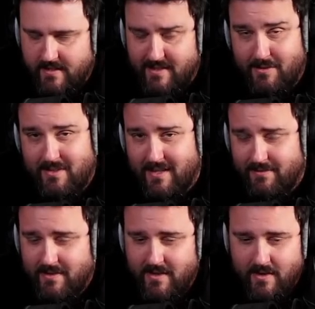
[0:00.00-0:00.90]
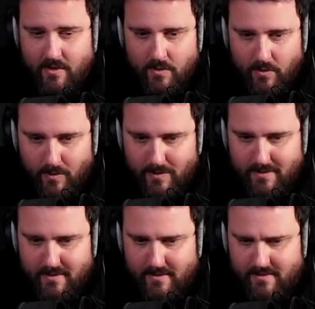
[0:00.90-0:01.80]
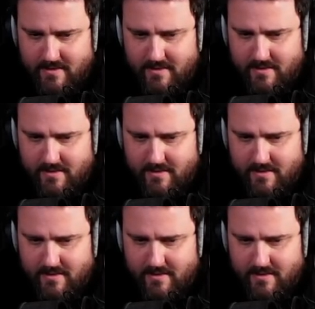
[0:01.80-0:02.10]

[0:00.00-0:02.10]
I don't have all the